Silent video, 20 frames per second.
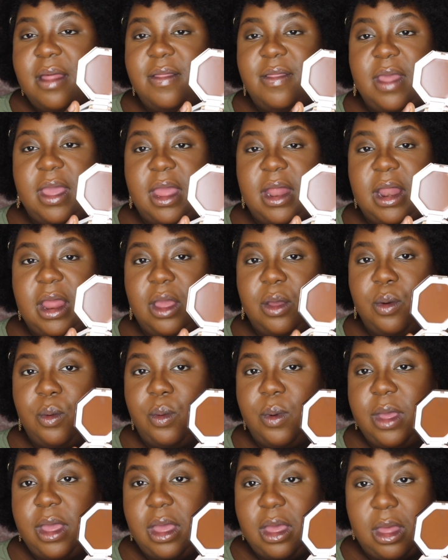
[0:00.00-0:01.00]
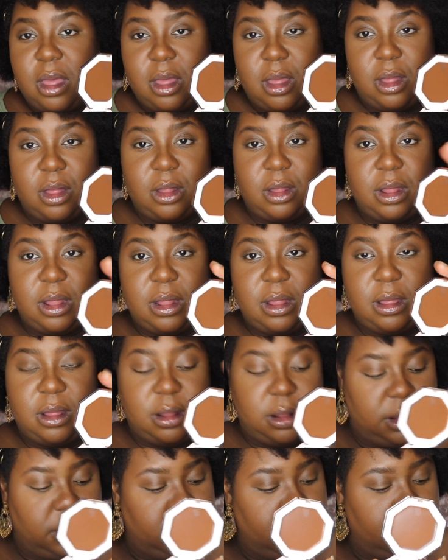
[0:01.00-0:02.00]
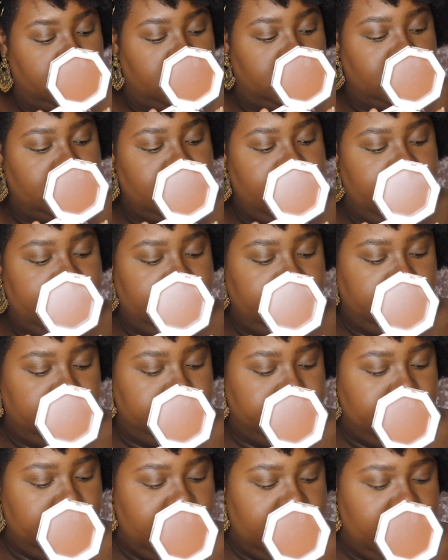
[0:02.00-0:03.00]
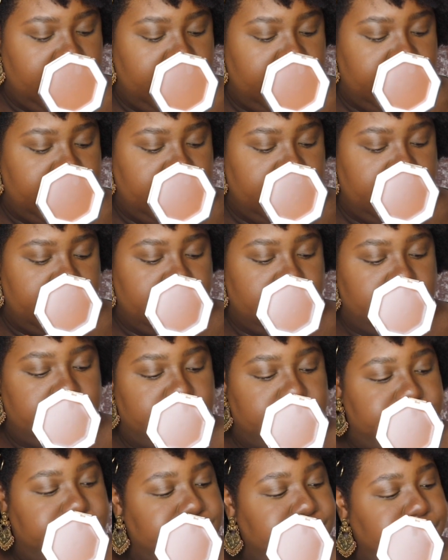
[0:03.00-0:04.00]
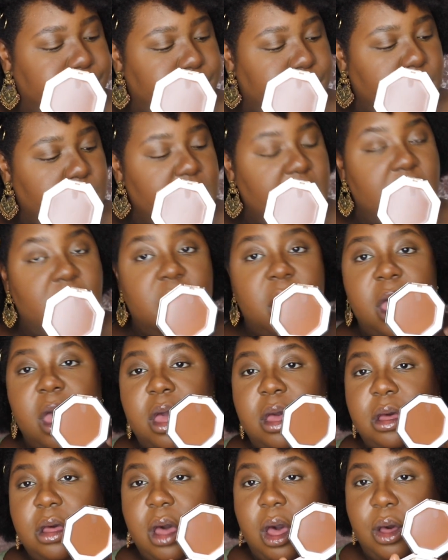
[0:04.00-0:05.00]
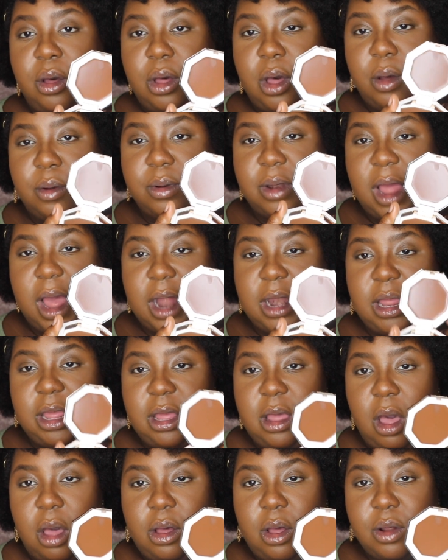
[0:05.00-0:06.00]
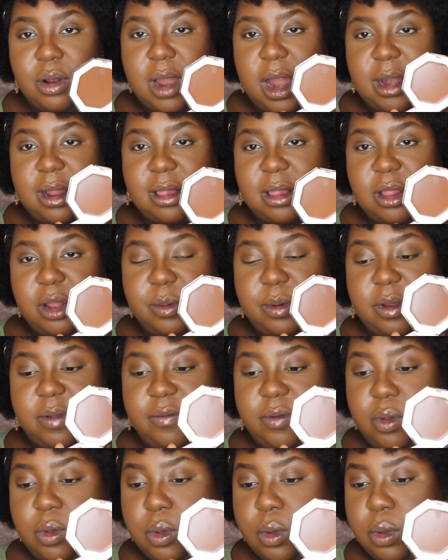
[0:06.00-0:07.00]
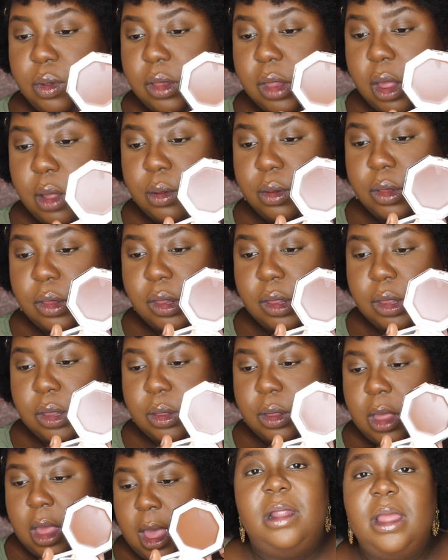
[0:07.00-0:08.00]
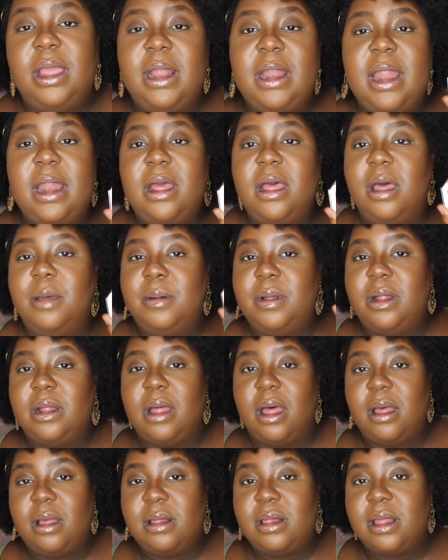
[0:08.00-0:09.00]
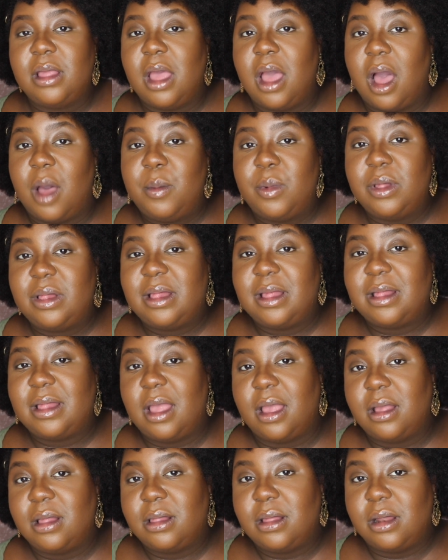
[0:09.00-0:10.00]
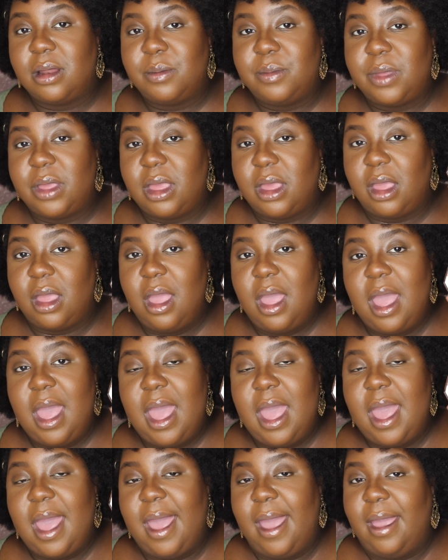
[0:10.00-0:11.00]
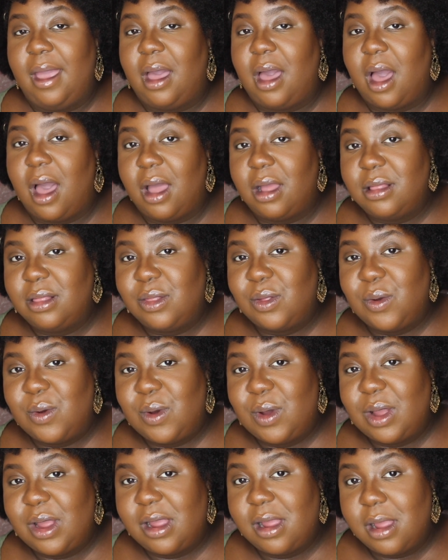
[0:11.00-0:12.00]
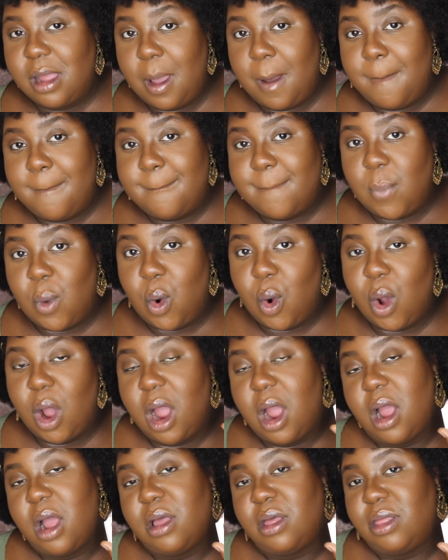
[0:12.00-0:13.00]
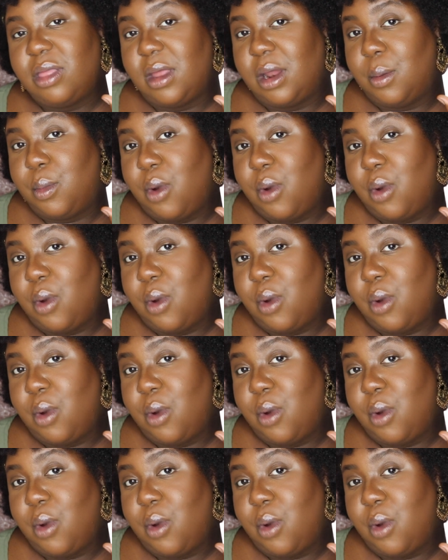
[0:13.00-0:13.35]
than it will like my Cocoa Naughty. Cocoa Naughty is a little bit of a cool tone too. Looking at it up close, it almost looks like it's going to be a contour more than a